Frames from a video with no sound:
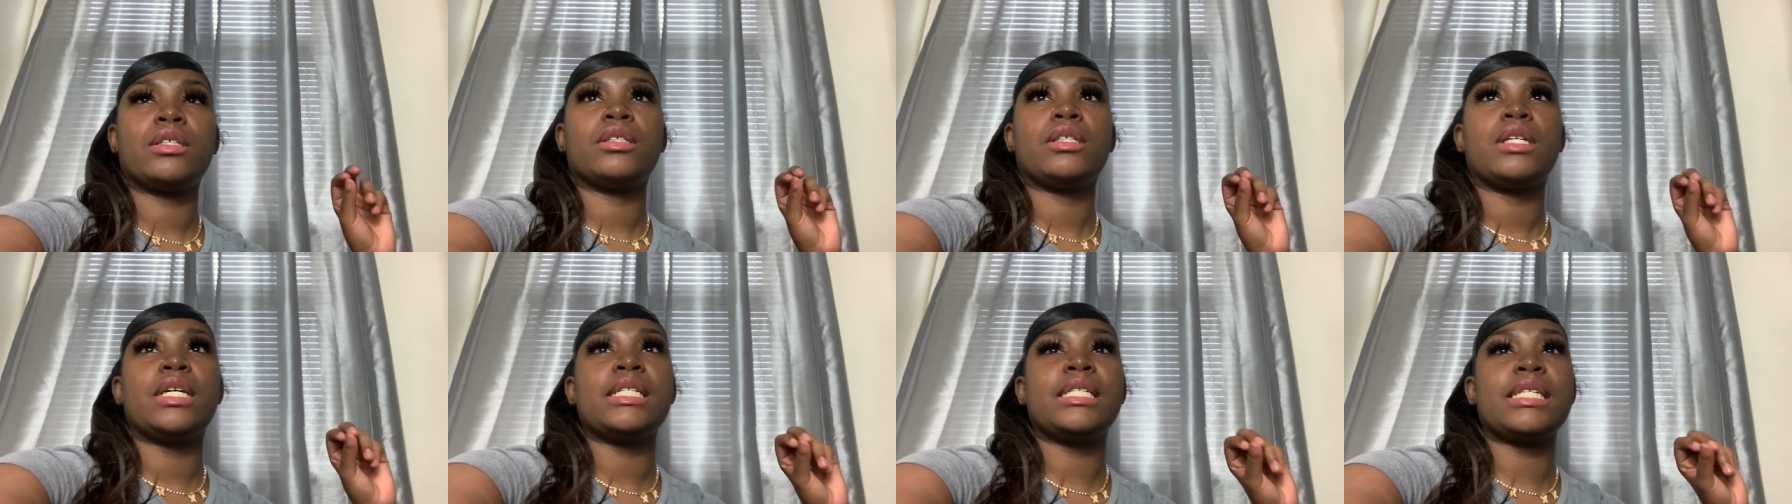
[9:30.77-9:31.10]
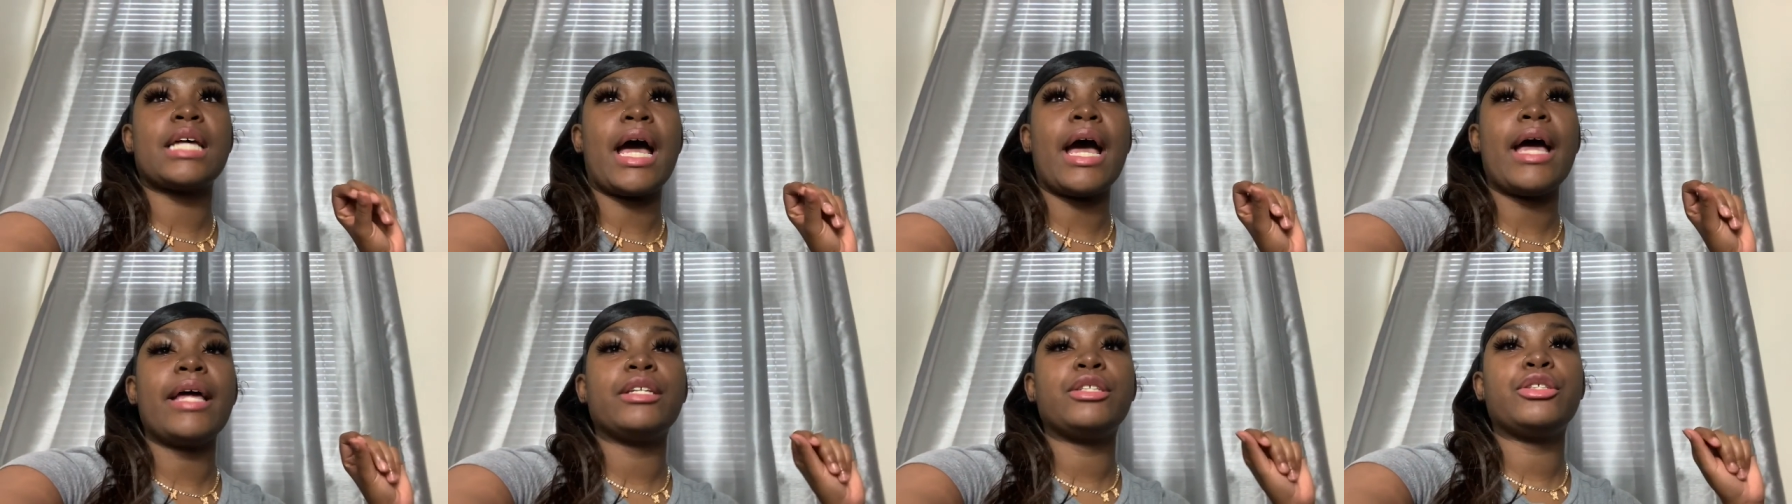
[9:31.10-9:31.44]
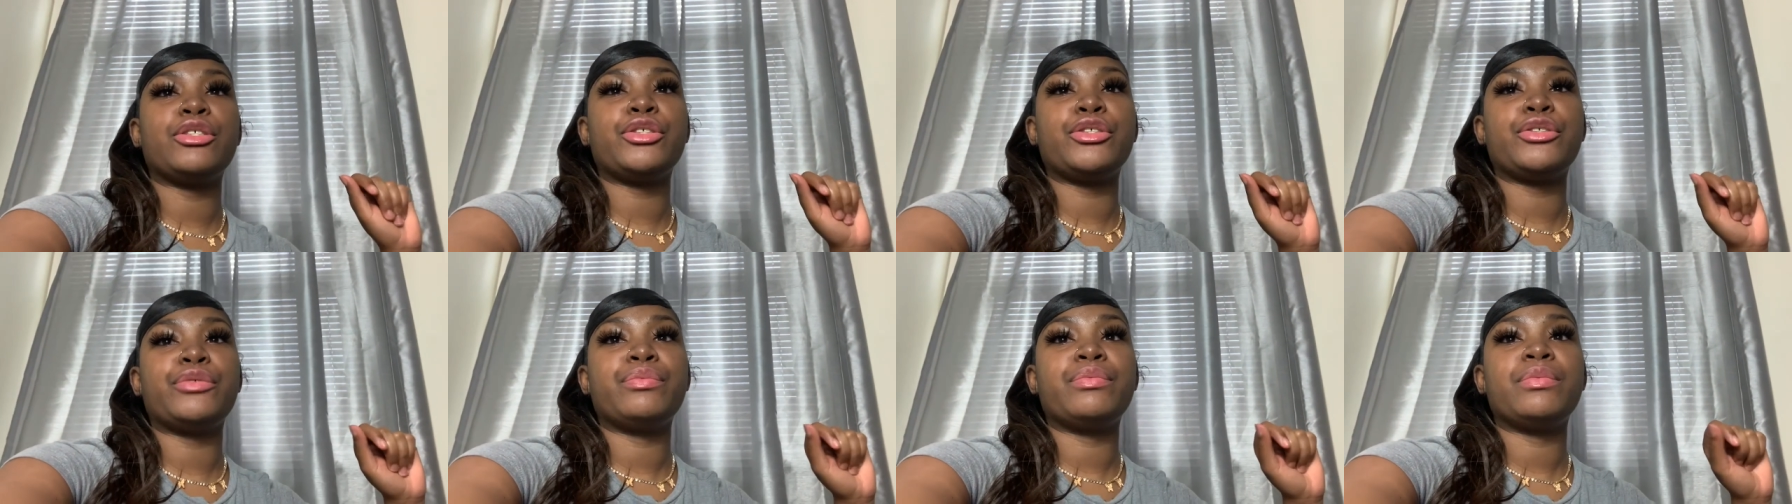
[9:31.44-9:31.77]
It's hot,
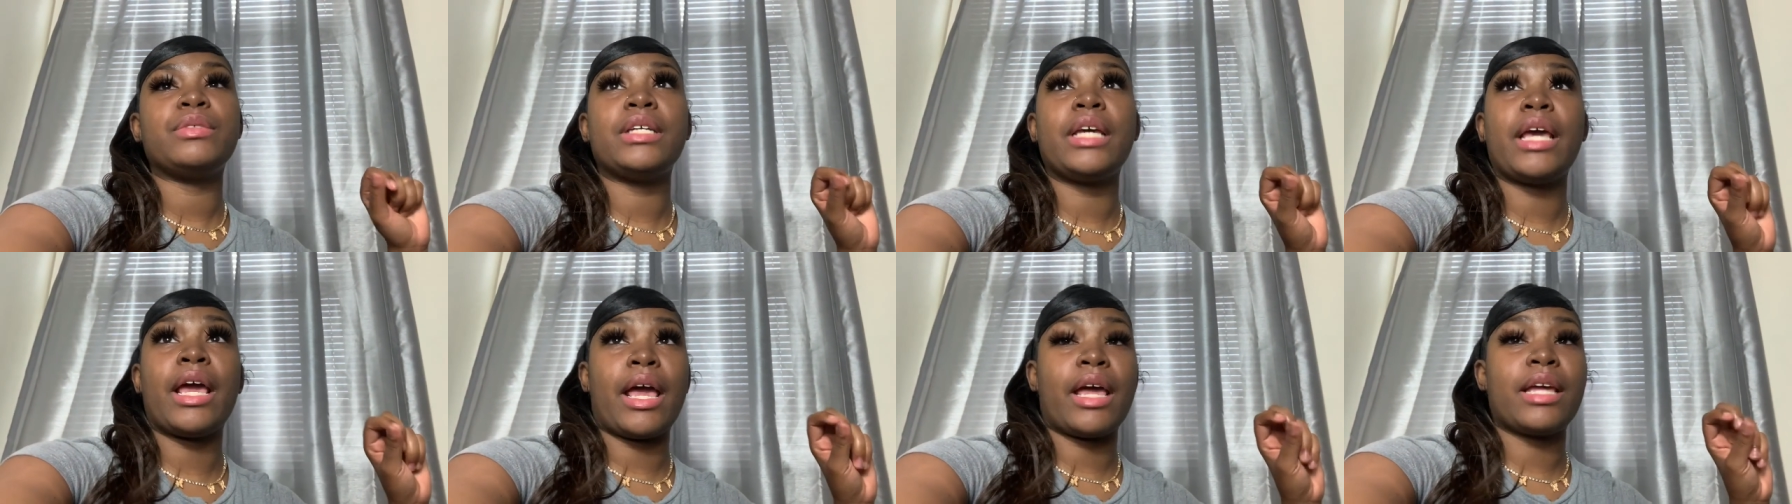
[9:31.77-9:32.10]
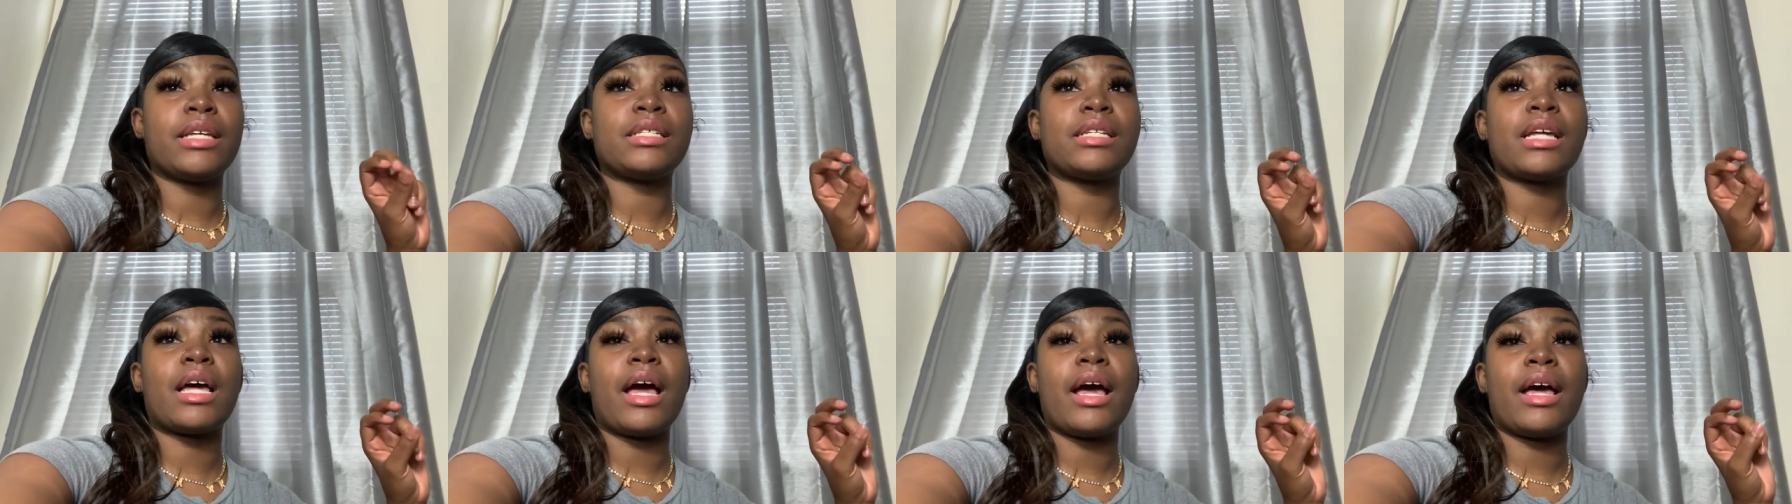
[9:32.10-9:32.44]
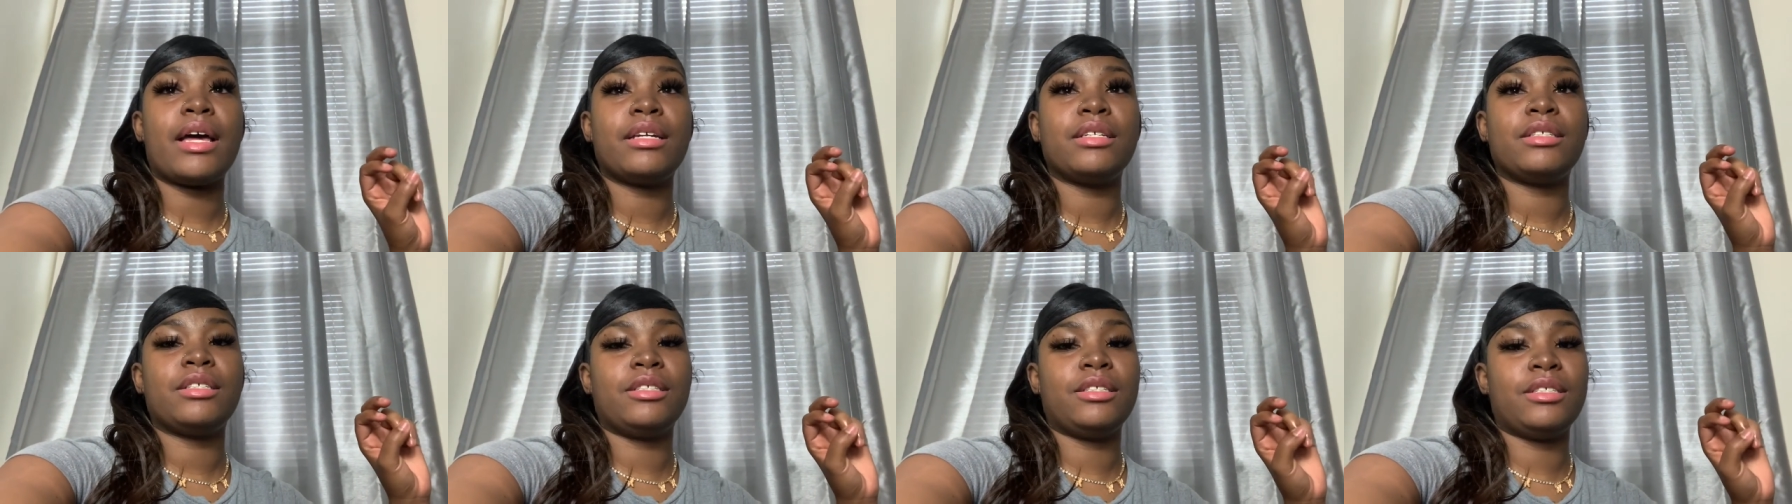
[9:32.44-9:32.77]
dude. Yeah, it's hot.
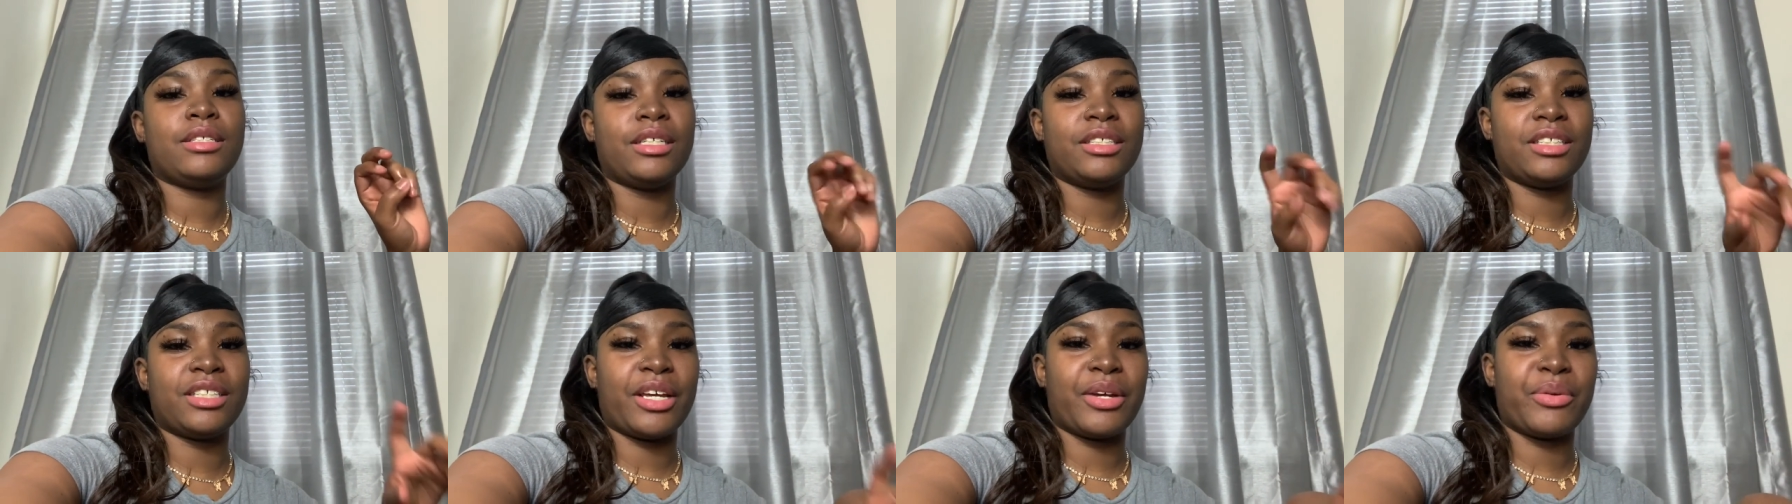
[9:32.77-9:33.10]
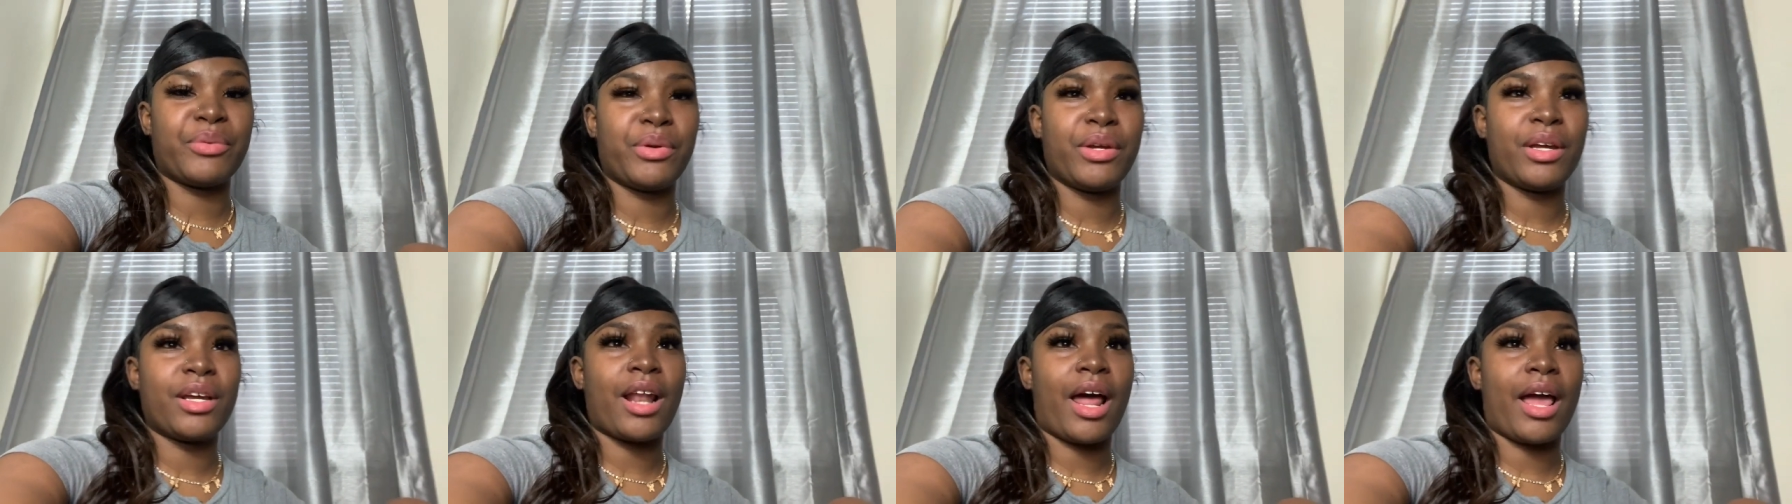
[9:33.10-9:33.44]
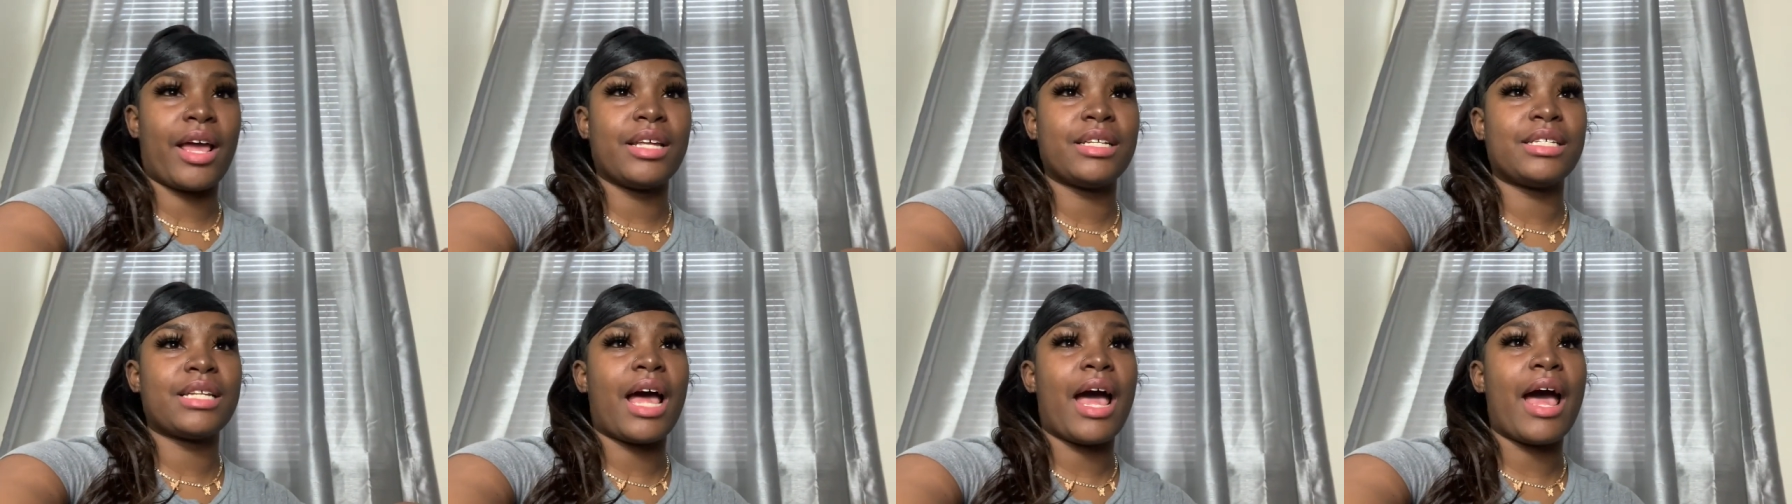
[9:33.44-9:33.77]
She touched that ring light.
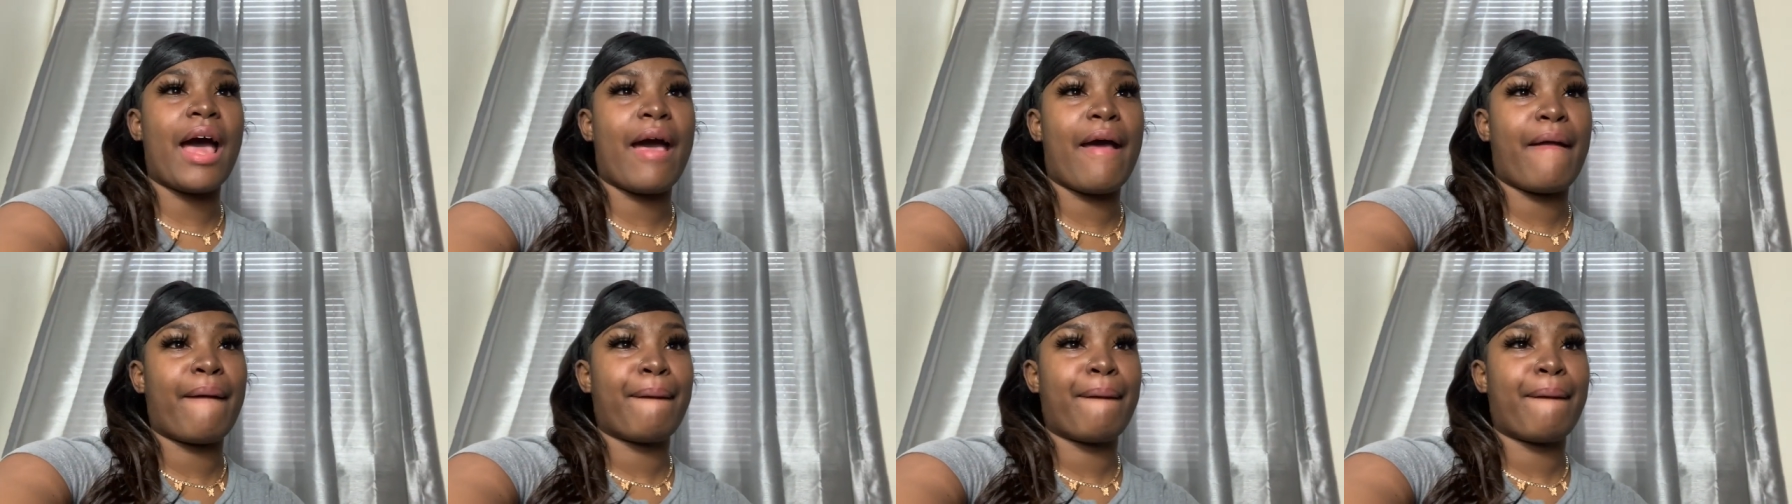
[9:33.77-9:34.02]
It's hot.